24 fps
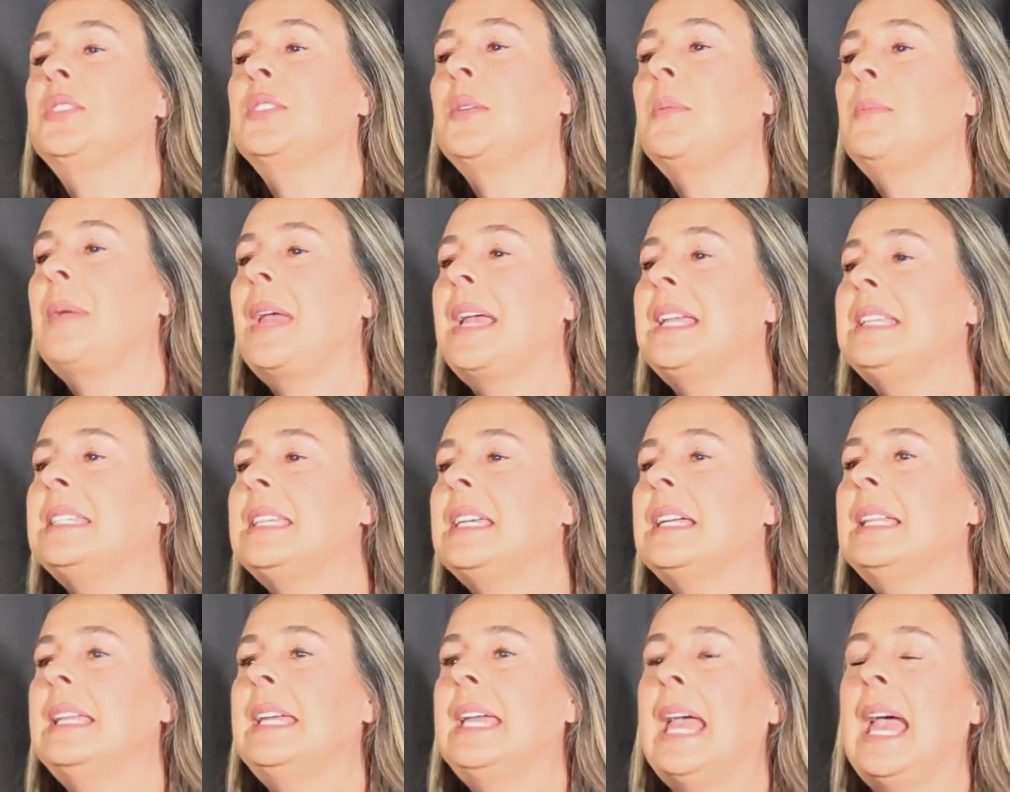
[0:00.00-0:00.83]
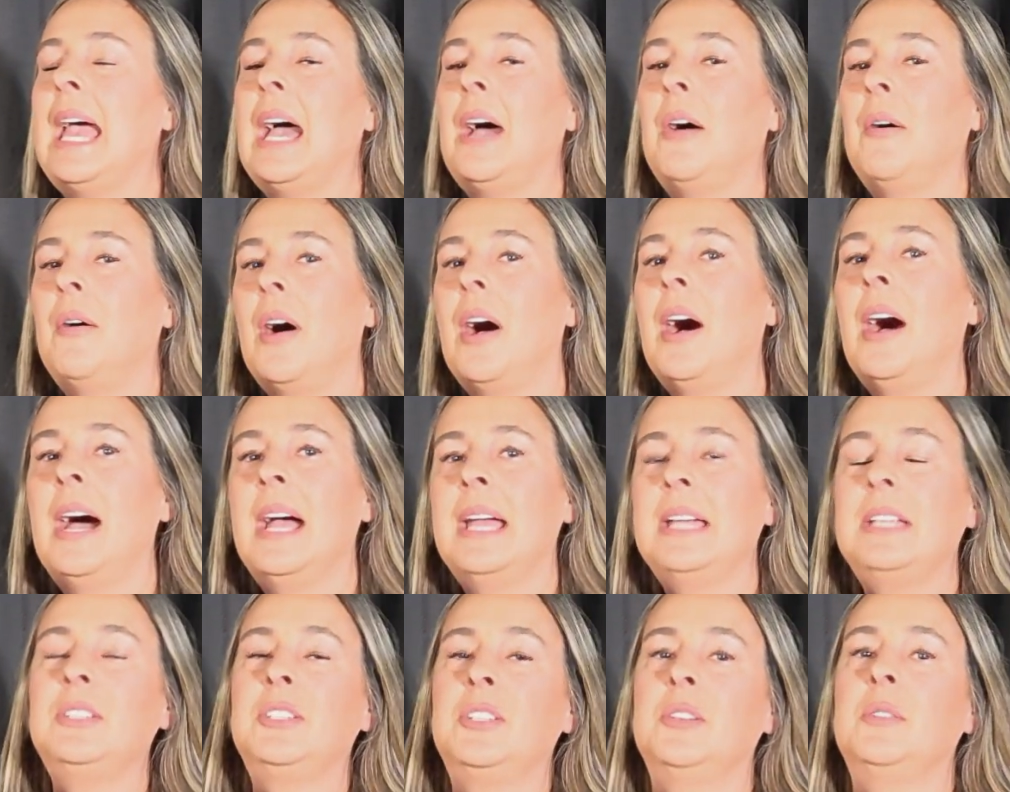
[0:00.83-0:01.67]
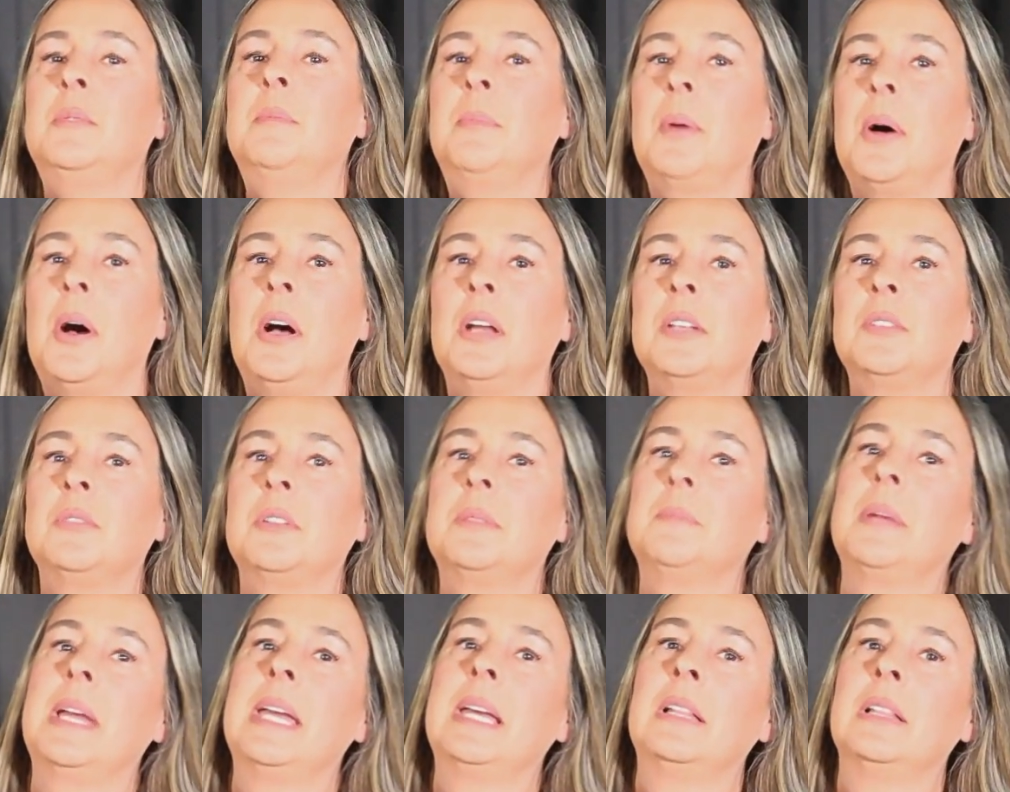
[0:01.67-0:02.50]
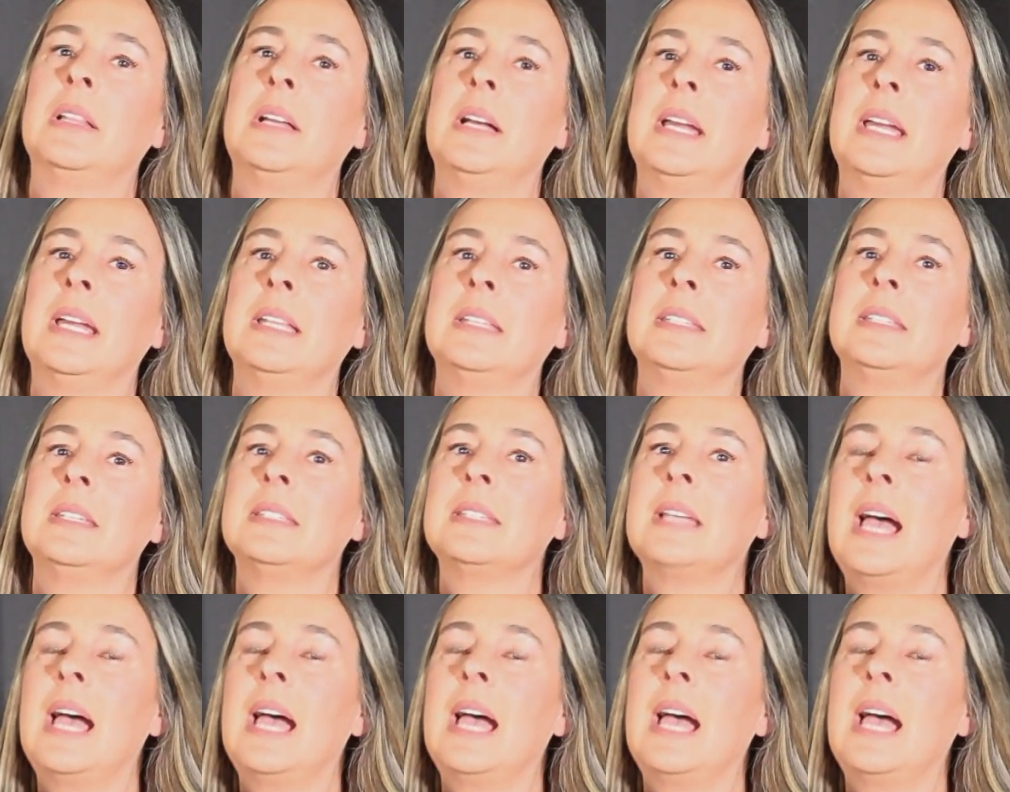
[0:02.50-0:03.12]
basically, how I do bond with my clients is